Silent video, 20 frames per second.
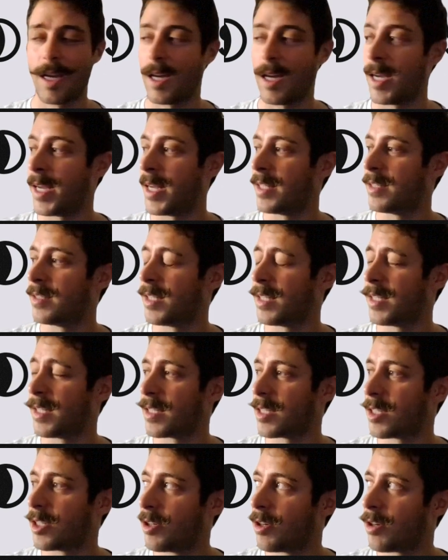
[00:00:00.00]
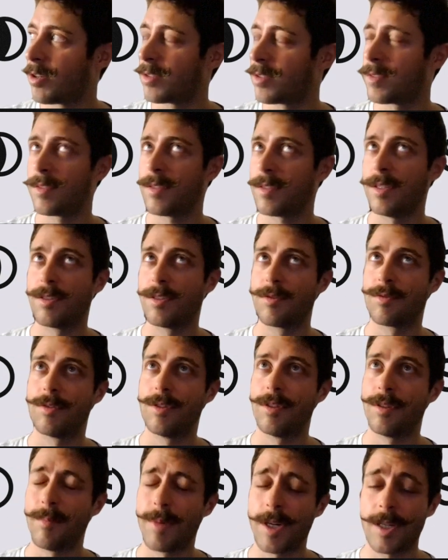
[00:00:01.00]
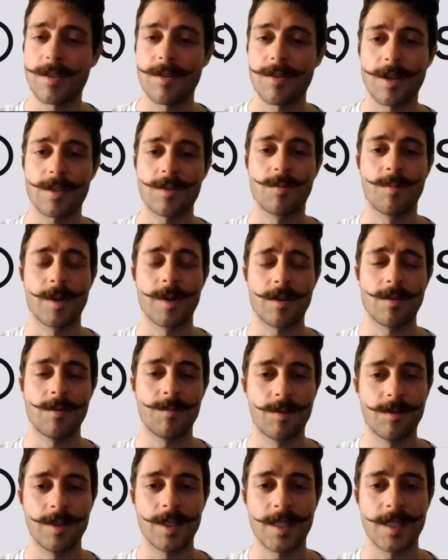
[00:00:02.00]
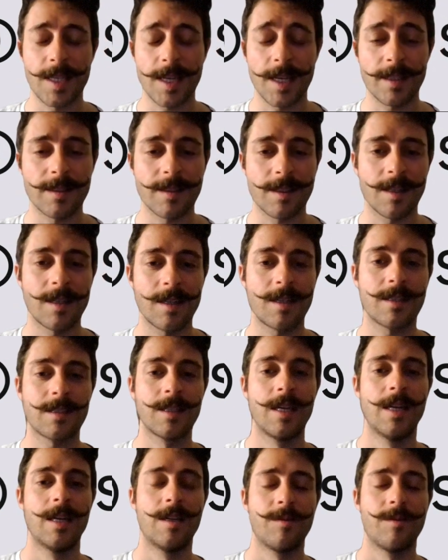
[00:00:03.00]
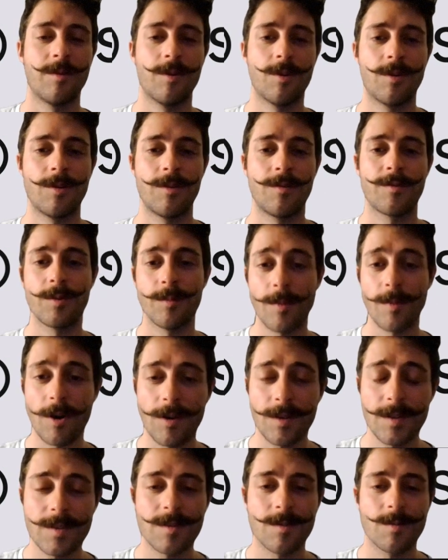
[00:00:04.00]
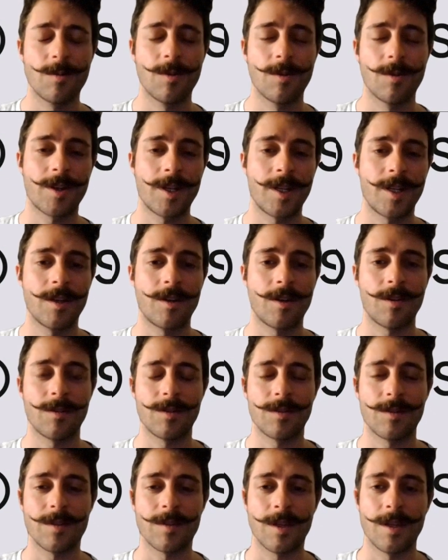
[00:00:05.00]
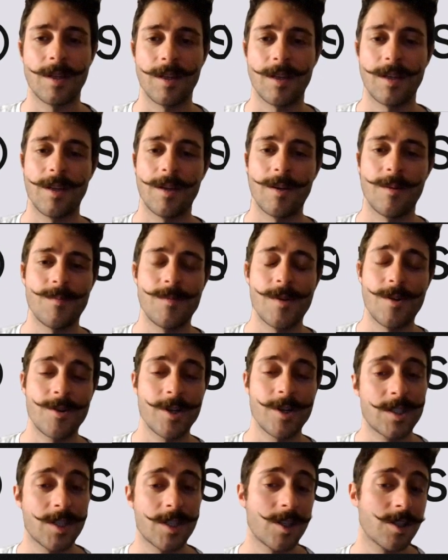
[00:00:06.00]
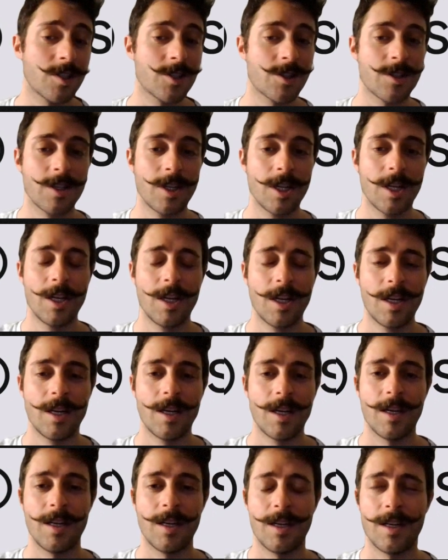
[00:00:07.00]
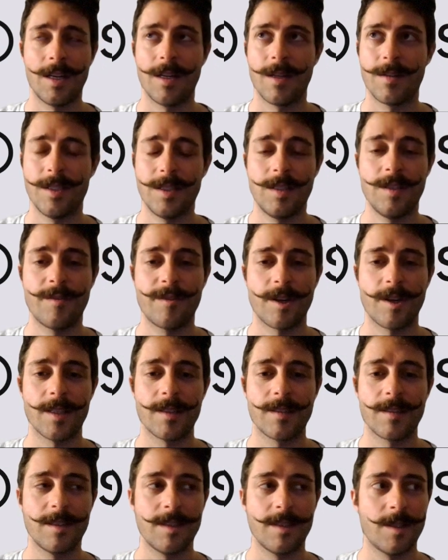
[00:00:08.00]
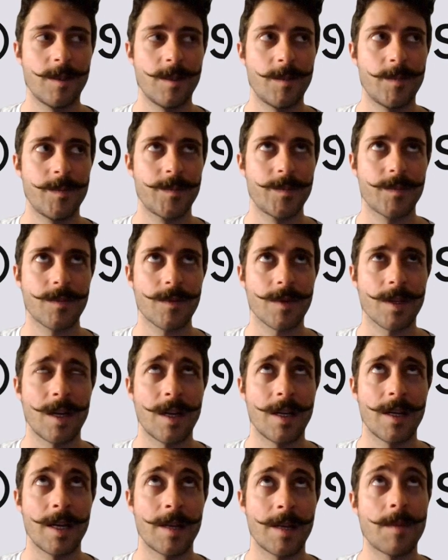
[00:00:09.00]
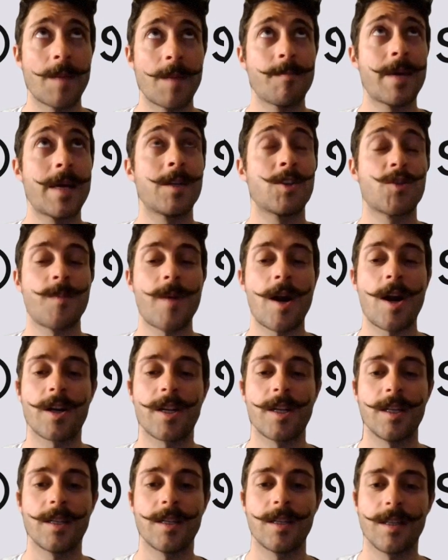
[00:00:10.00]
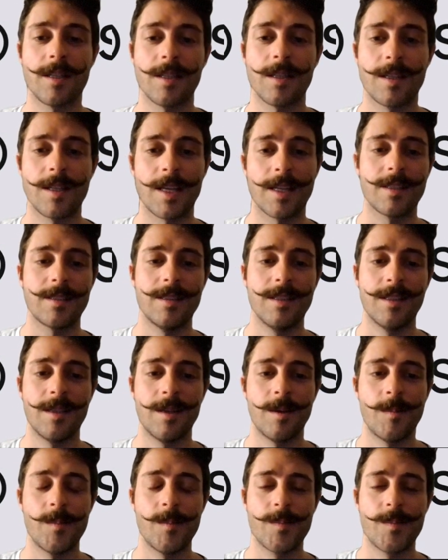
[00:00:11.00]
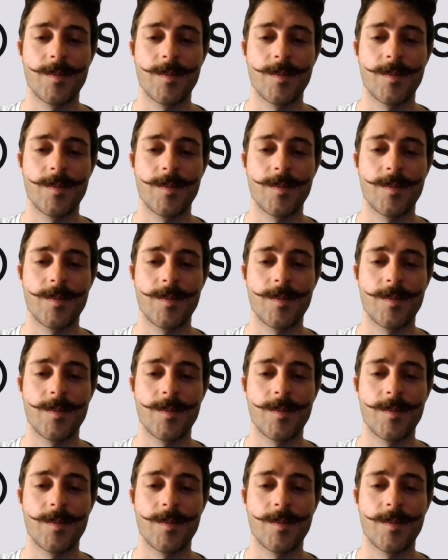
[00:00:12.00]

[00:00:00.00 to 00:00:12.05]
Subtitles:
And then I got into the Barcelona Supercomputing Center for a few months working on research, the different and benchmarking like the